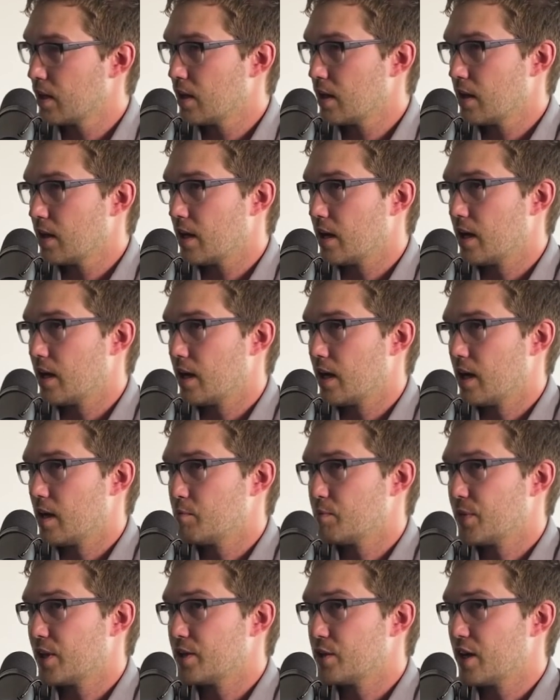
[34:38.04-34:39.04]

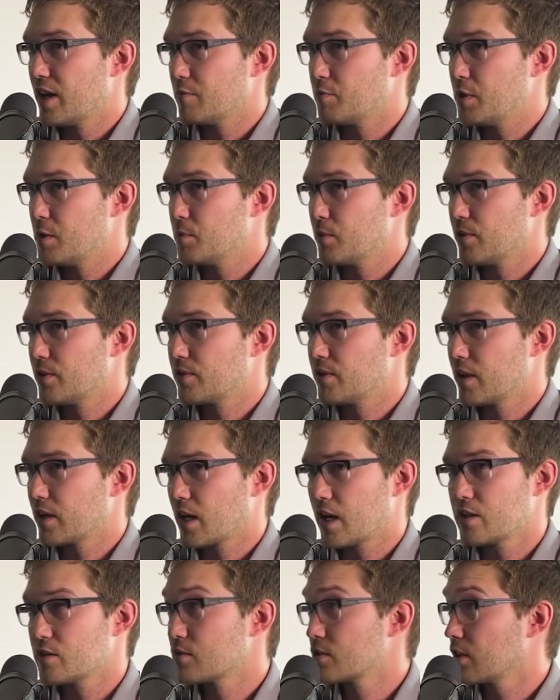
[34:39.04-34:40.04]
Then you have people, it's like,
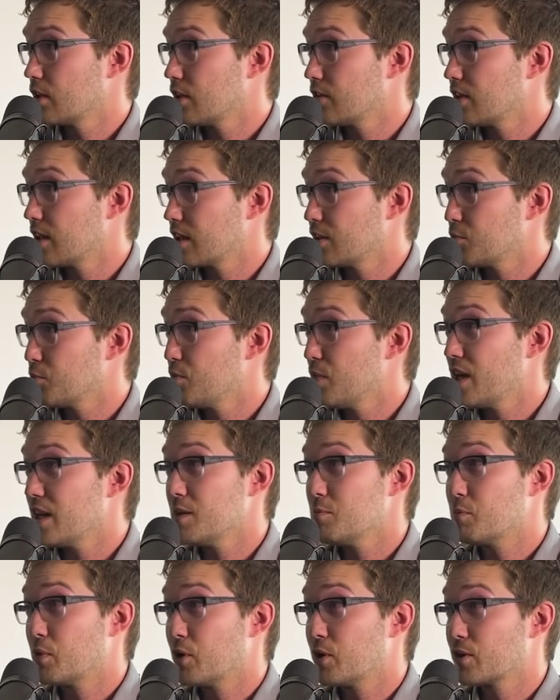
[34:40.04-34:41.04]
I'm just going to take as
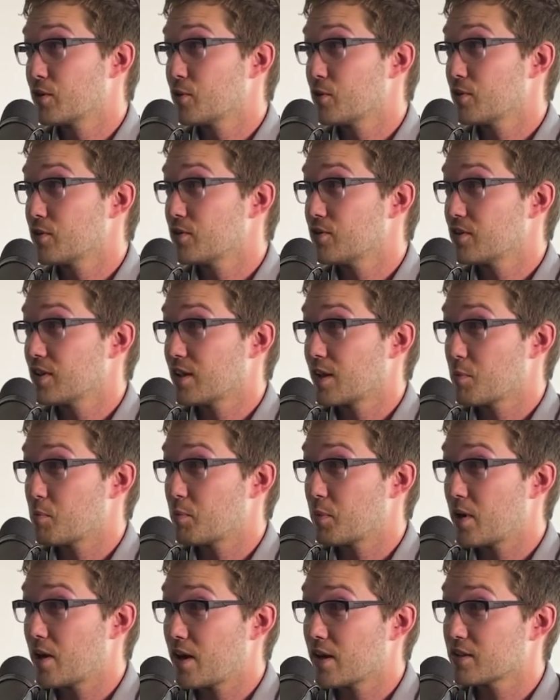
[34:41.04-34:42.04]
many bird courses as I
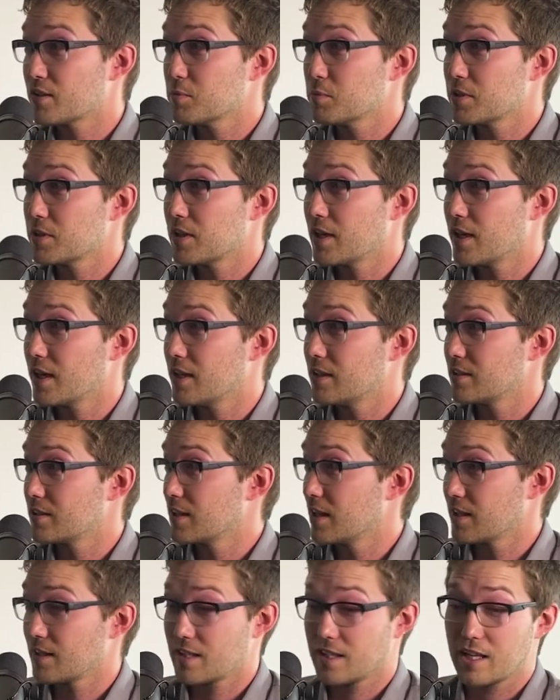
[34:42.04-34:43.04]
possibly can,
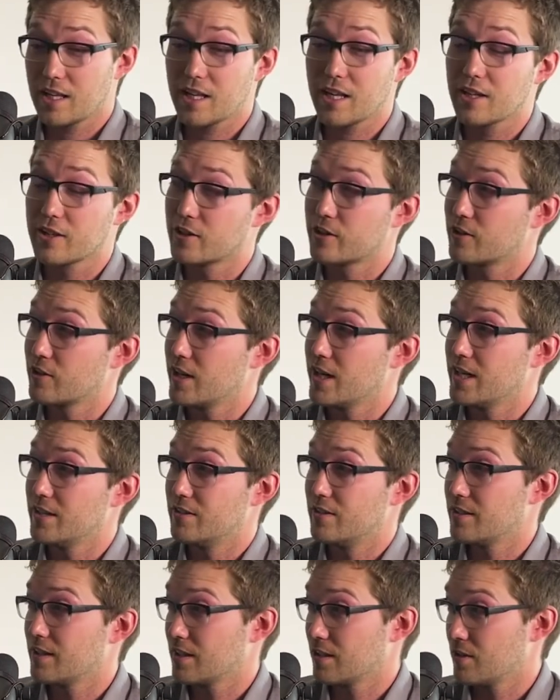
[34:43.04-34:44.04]
get killer
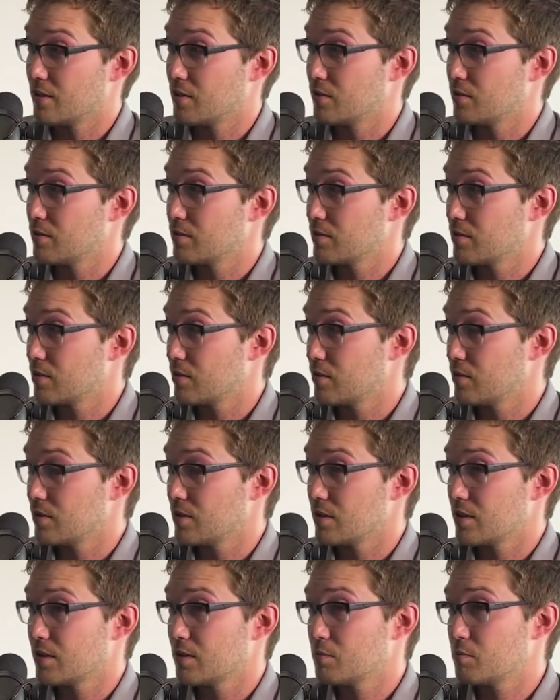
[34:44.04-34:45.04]
grades, and then go
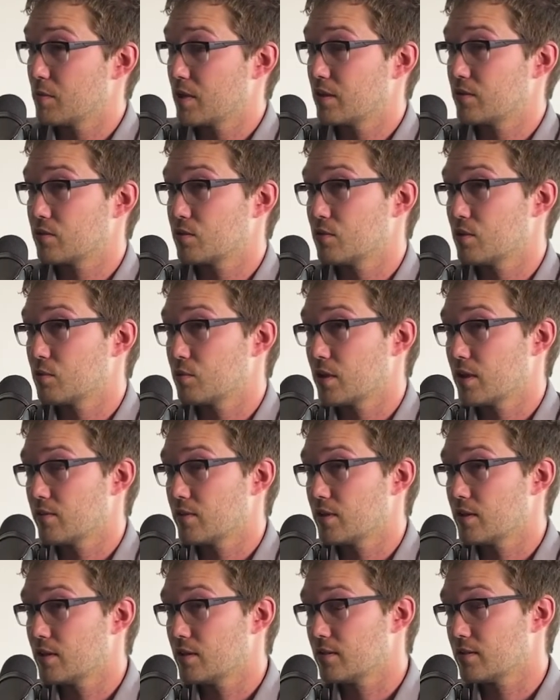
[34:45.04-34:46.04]
into med school or
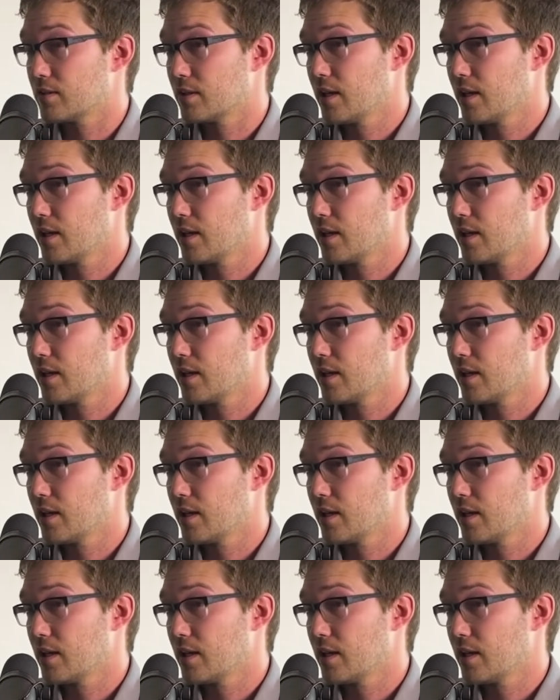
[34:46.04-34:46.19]
whatever it is.